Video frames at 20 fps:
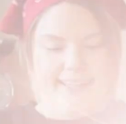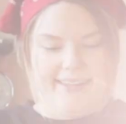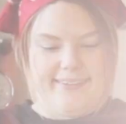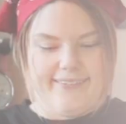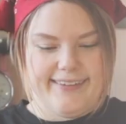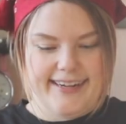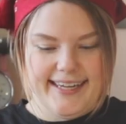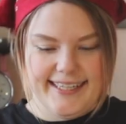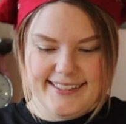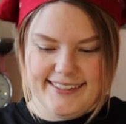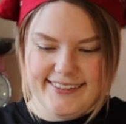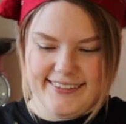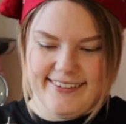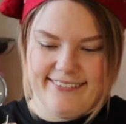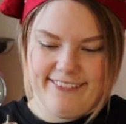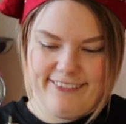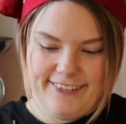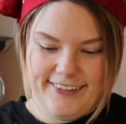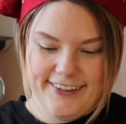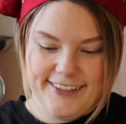Alright, so
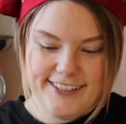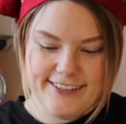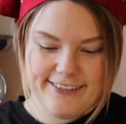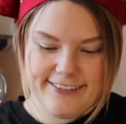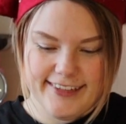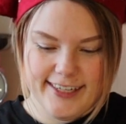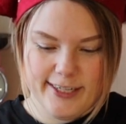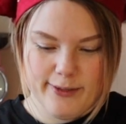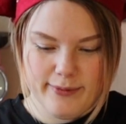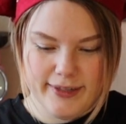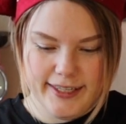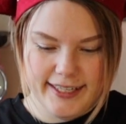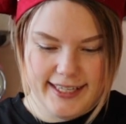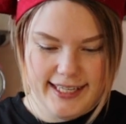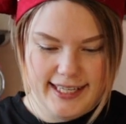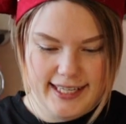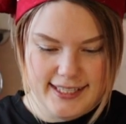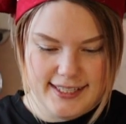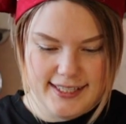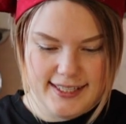the first red one
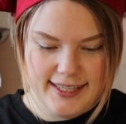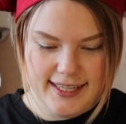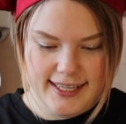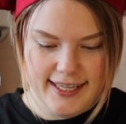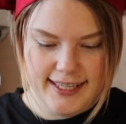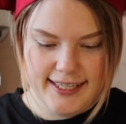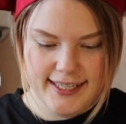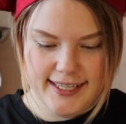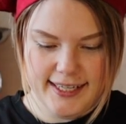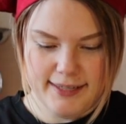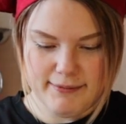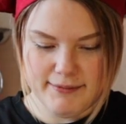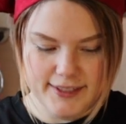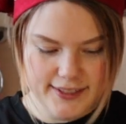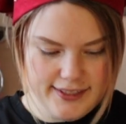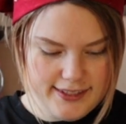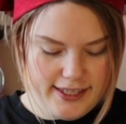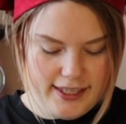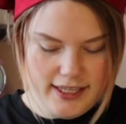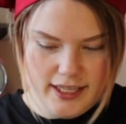is done. I'm
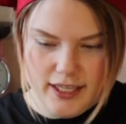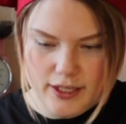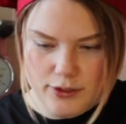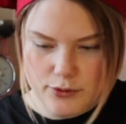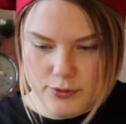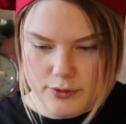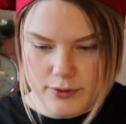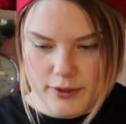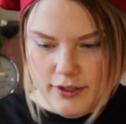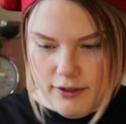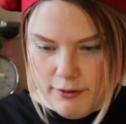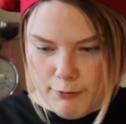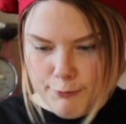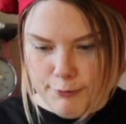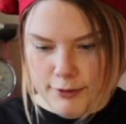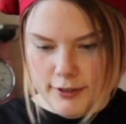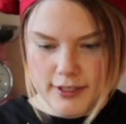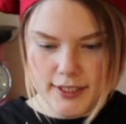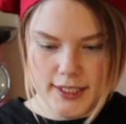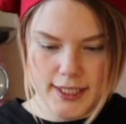just gonna get rid of
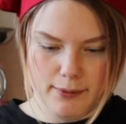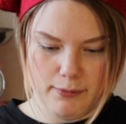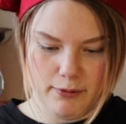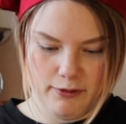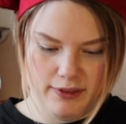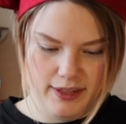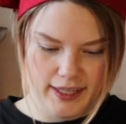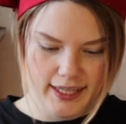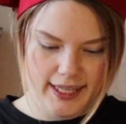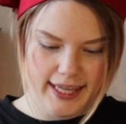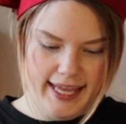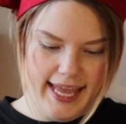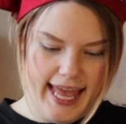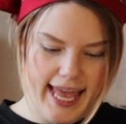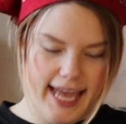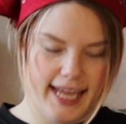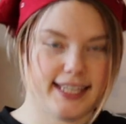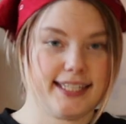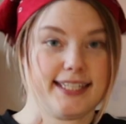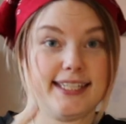some of the
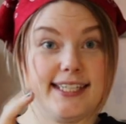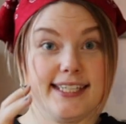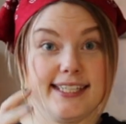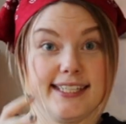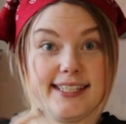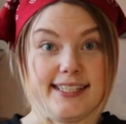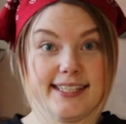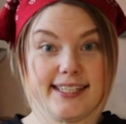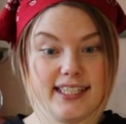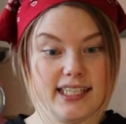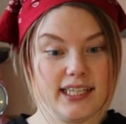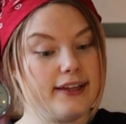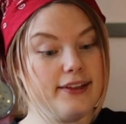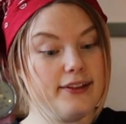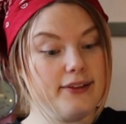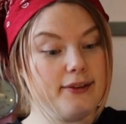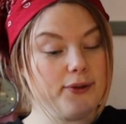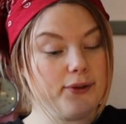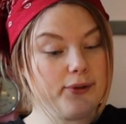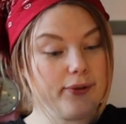excess
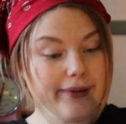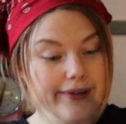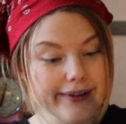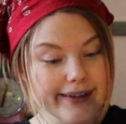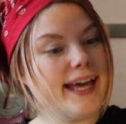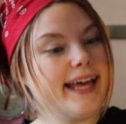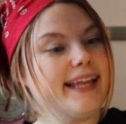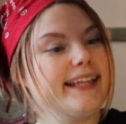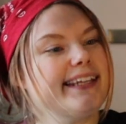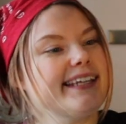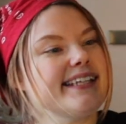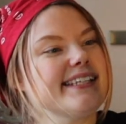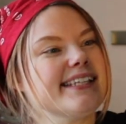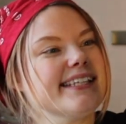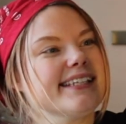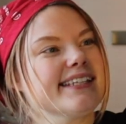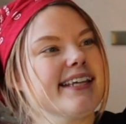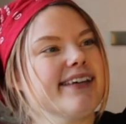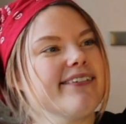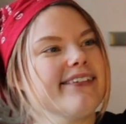glue. And this
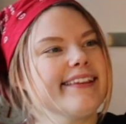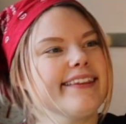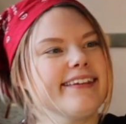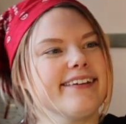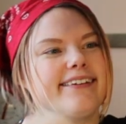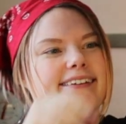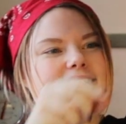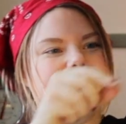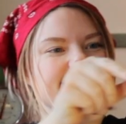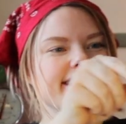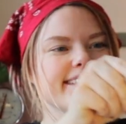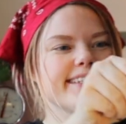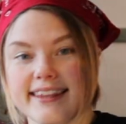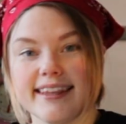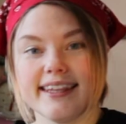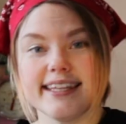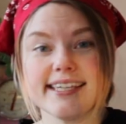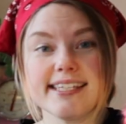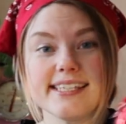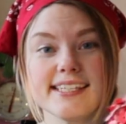is how it looks.
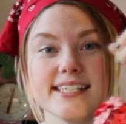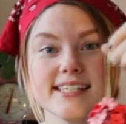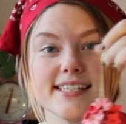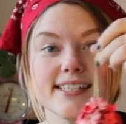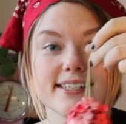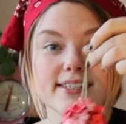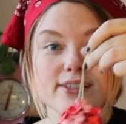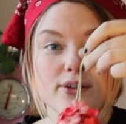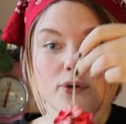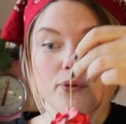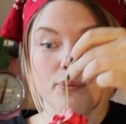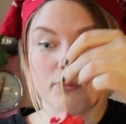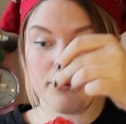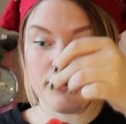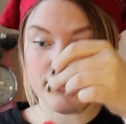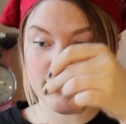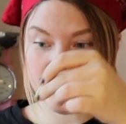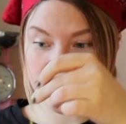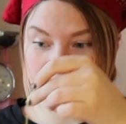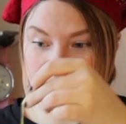This is so
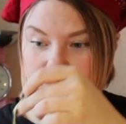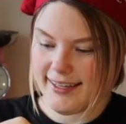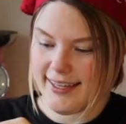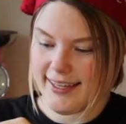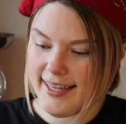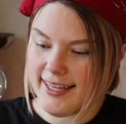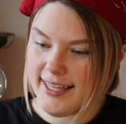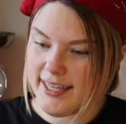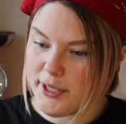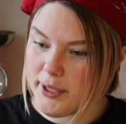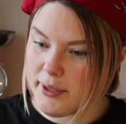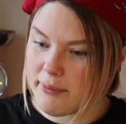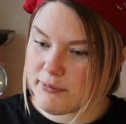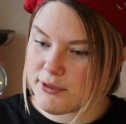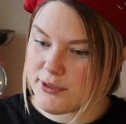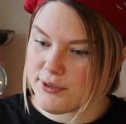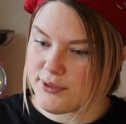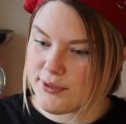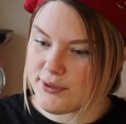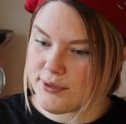pretty. am
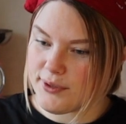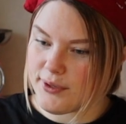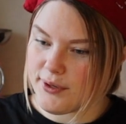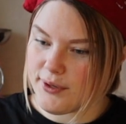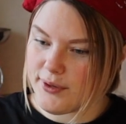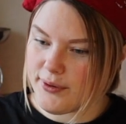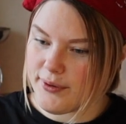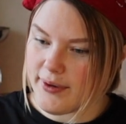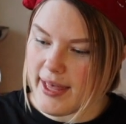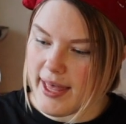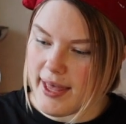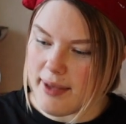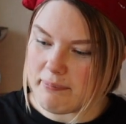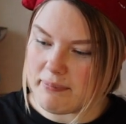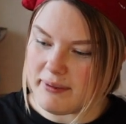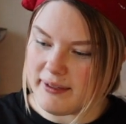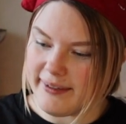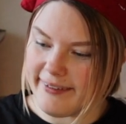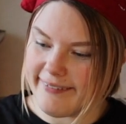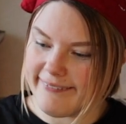so
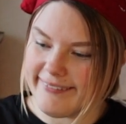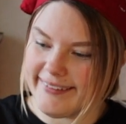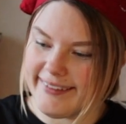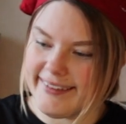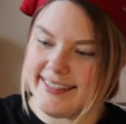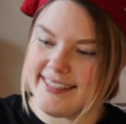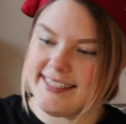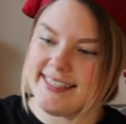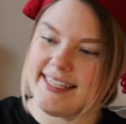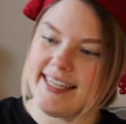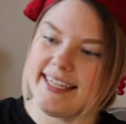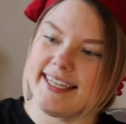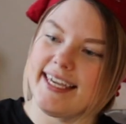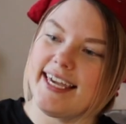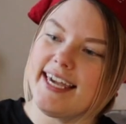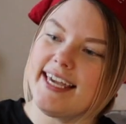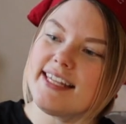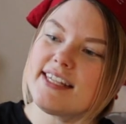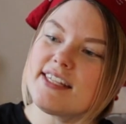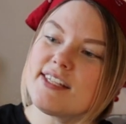happy with this. Like,
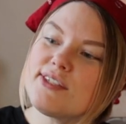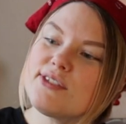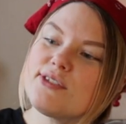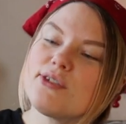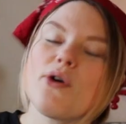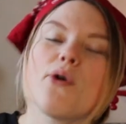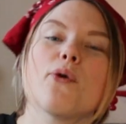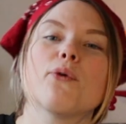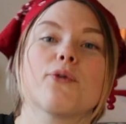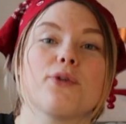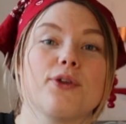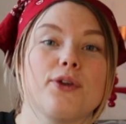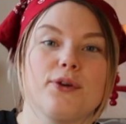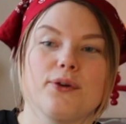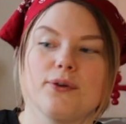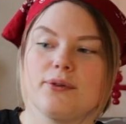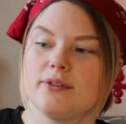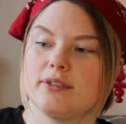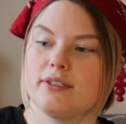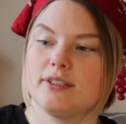it's so
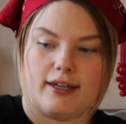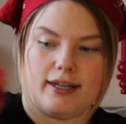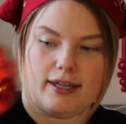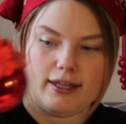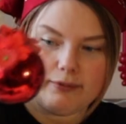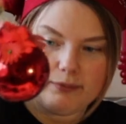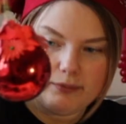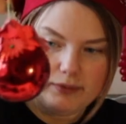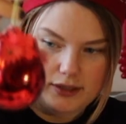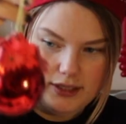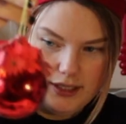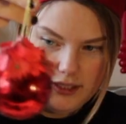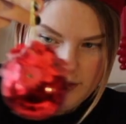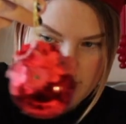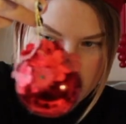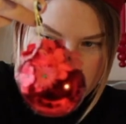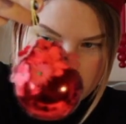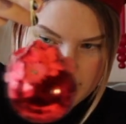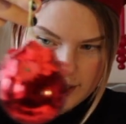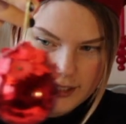cute. I'm
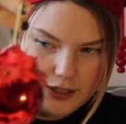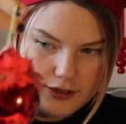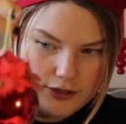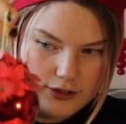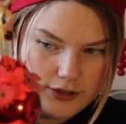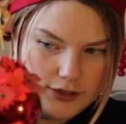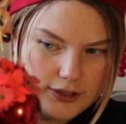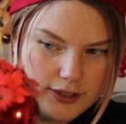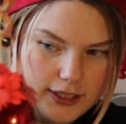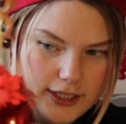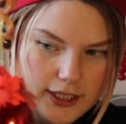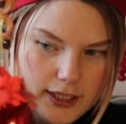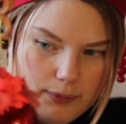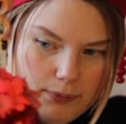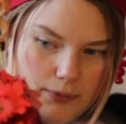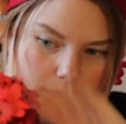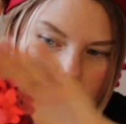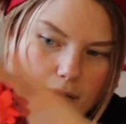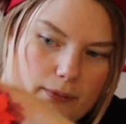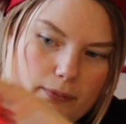not, can you see
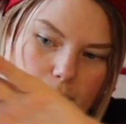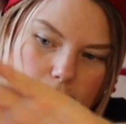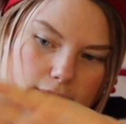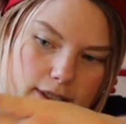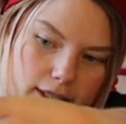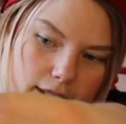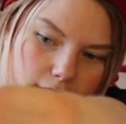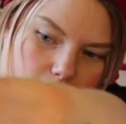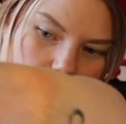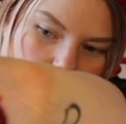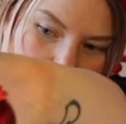properly?